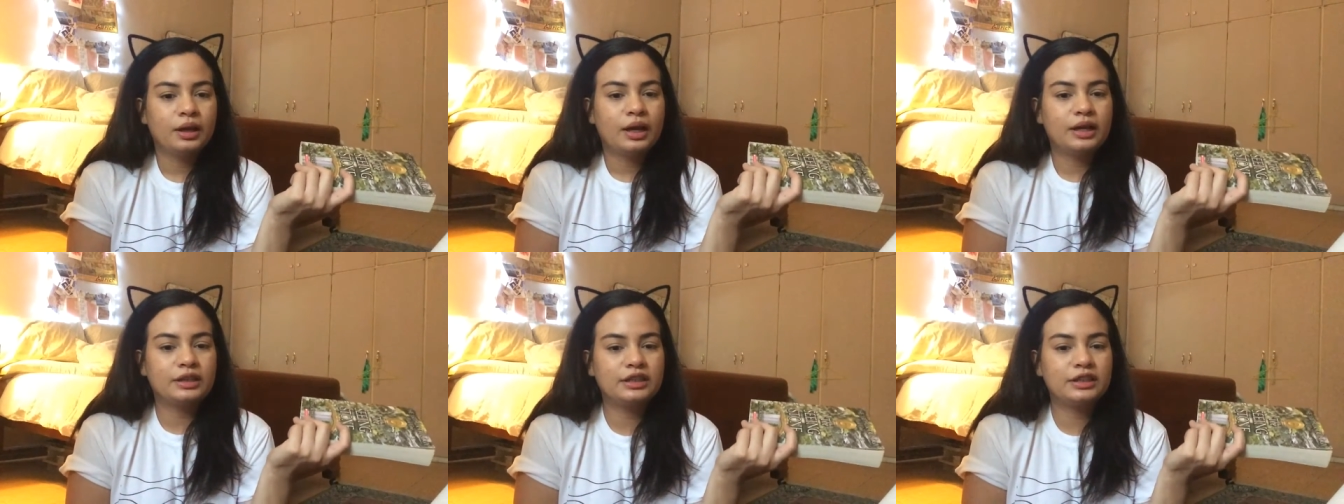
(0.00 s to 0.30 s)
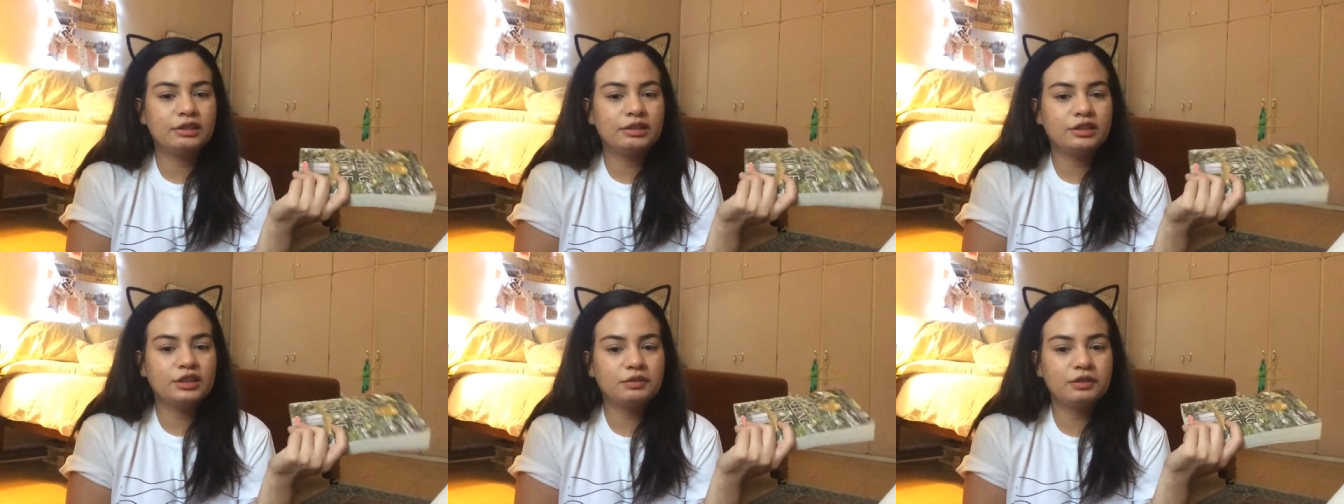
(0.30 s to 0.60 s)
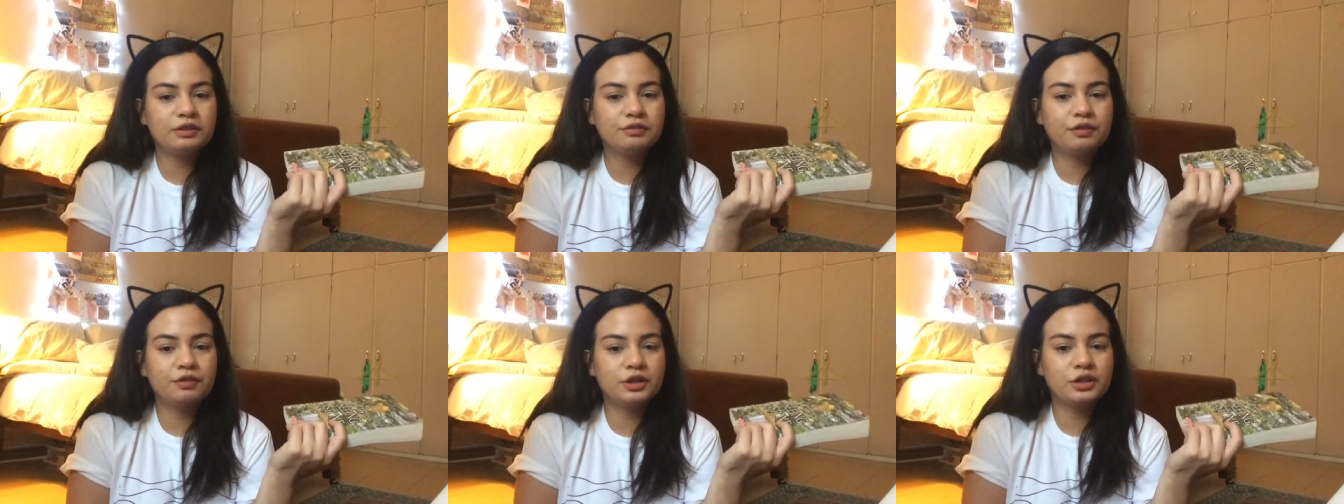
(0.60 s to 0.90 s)
A Series of
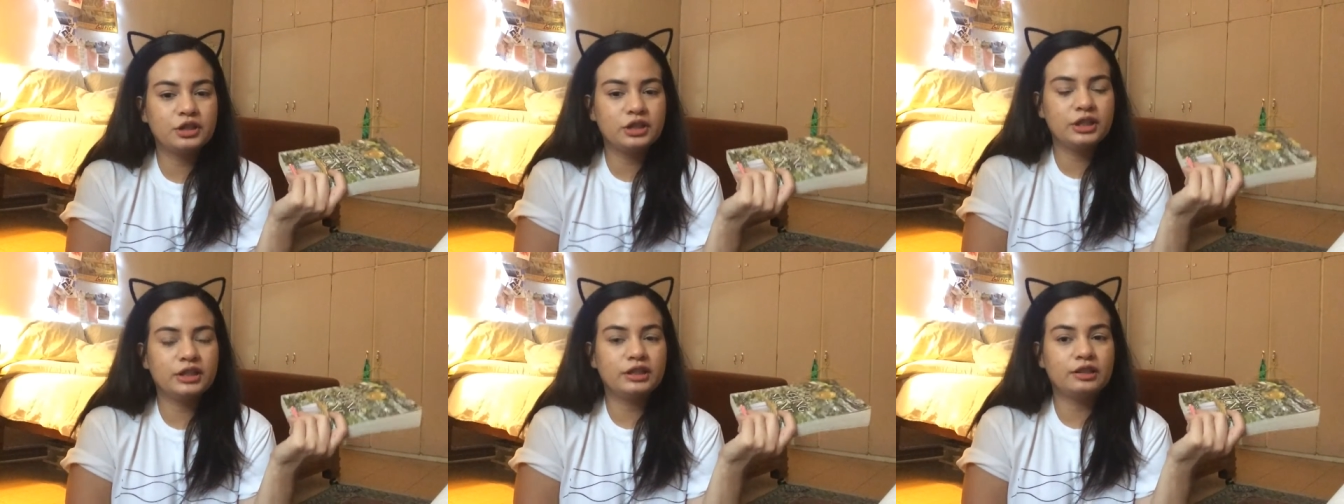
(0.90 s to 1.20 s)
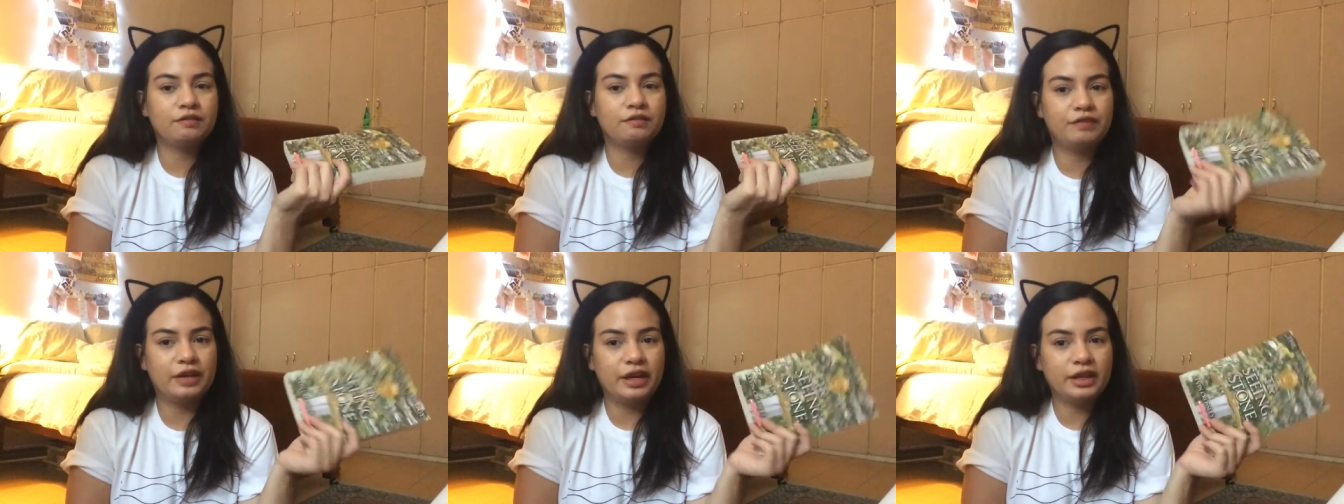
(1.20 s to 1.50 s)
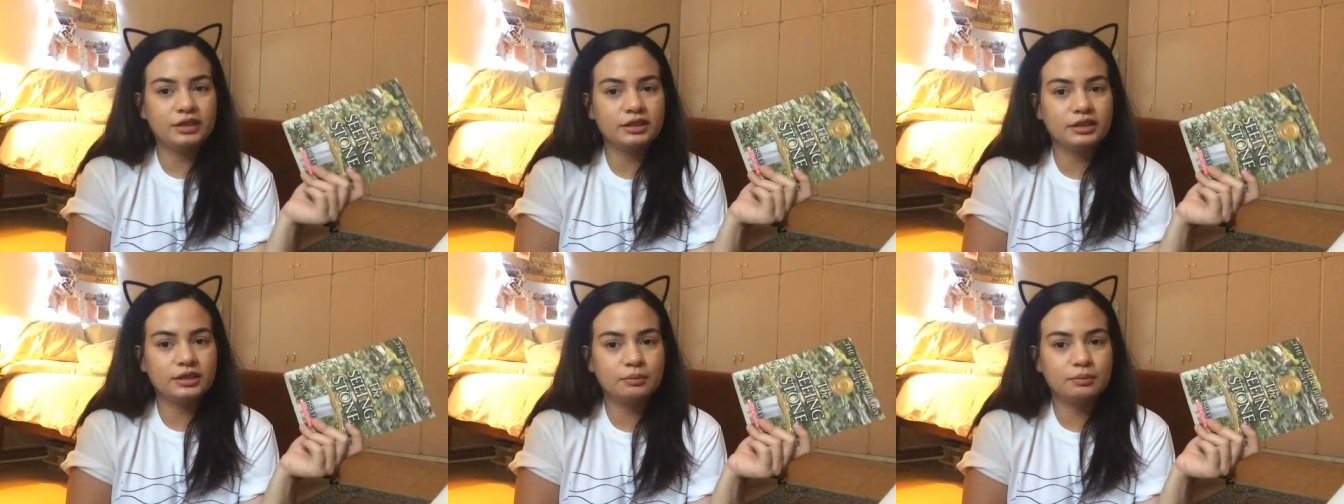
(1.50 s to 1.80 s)
Unfortunate
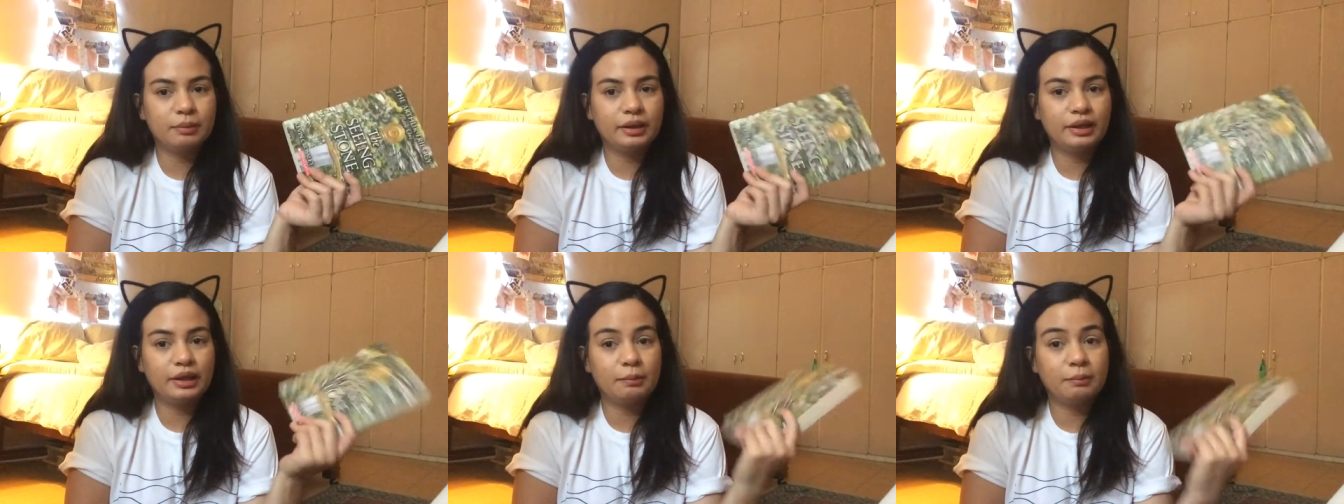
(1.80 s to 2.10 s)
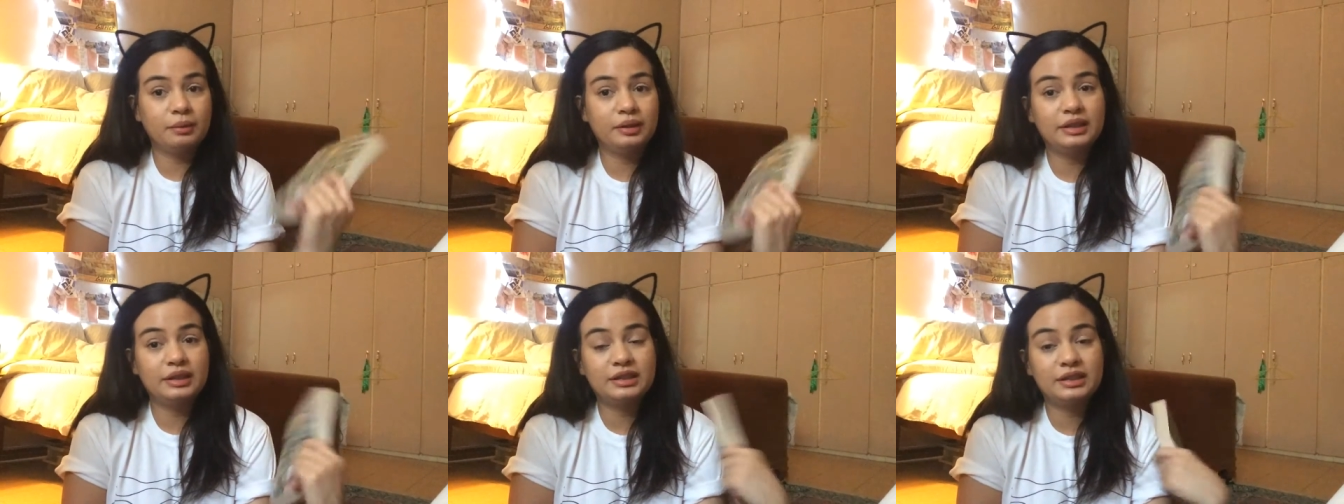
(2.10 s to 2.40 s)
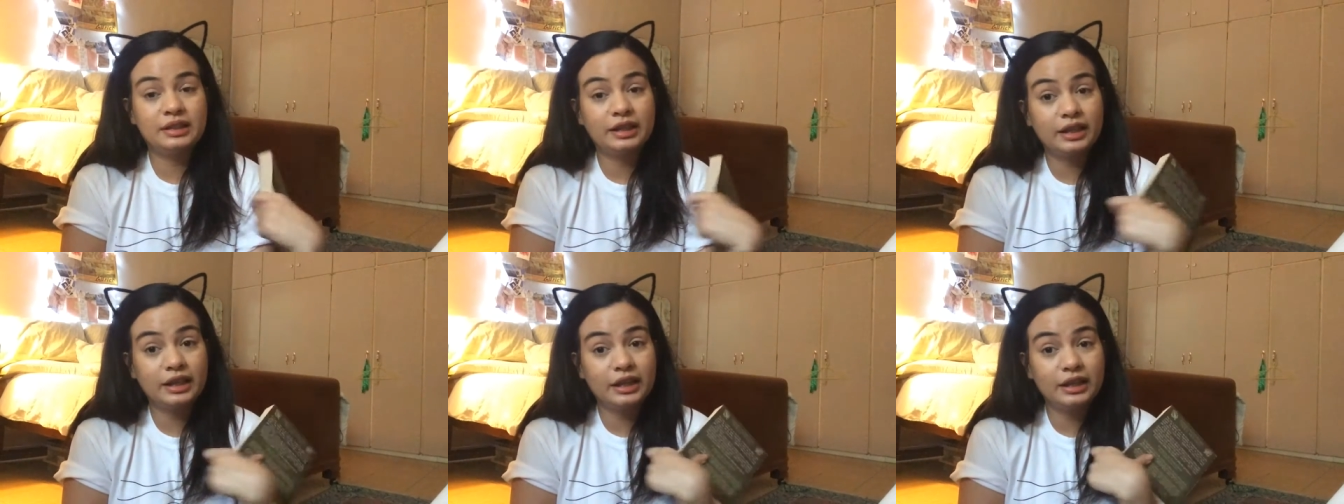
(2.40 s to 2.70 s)
Events by Lemony
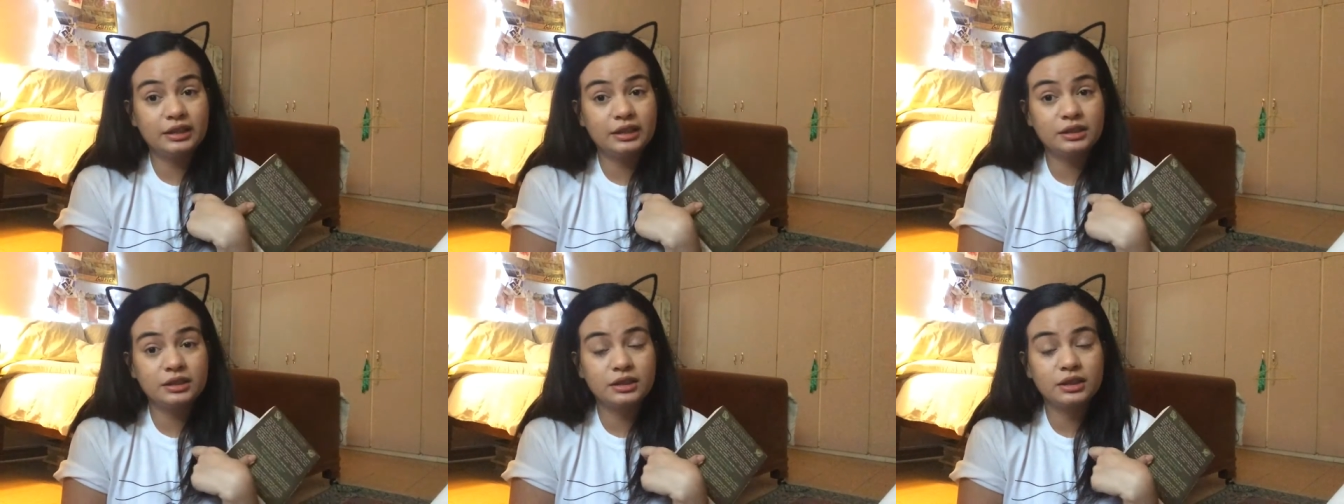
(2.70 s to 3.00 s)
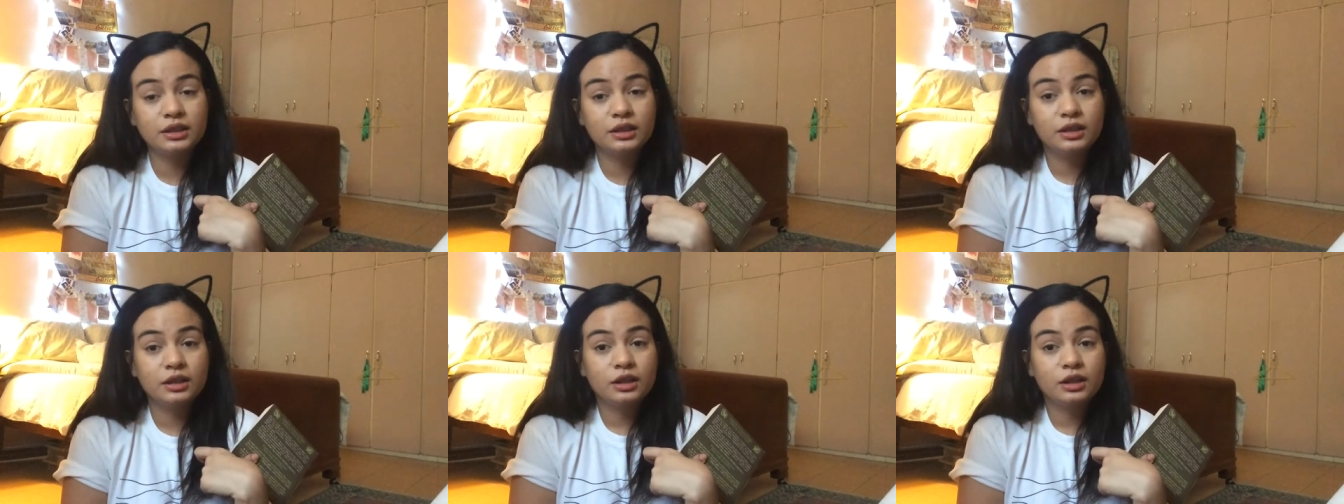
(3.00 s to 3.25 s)
Snicket,